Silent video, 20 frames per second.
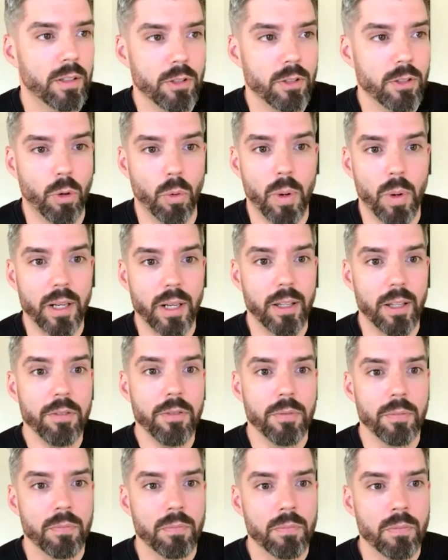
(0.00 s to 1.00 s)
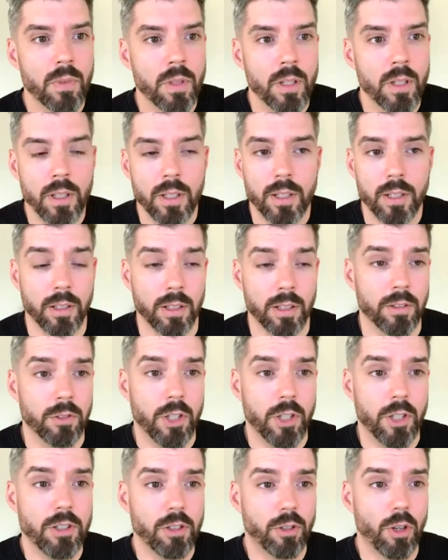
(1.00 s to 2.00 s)
It's a cool way to live.
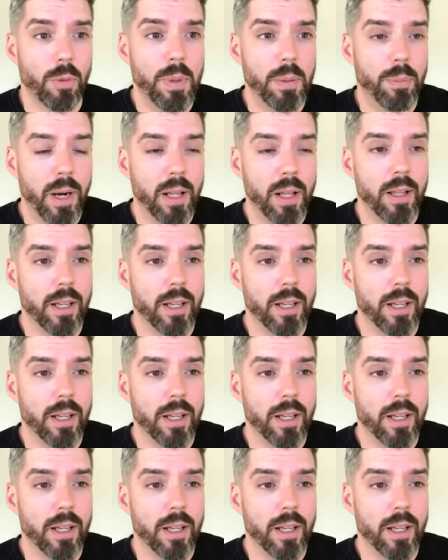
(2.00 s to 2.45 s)
Jesus told me to pray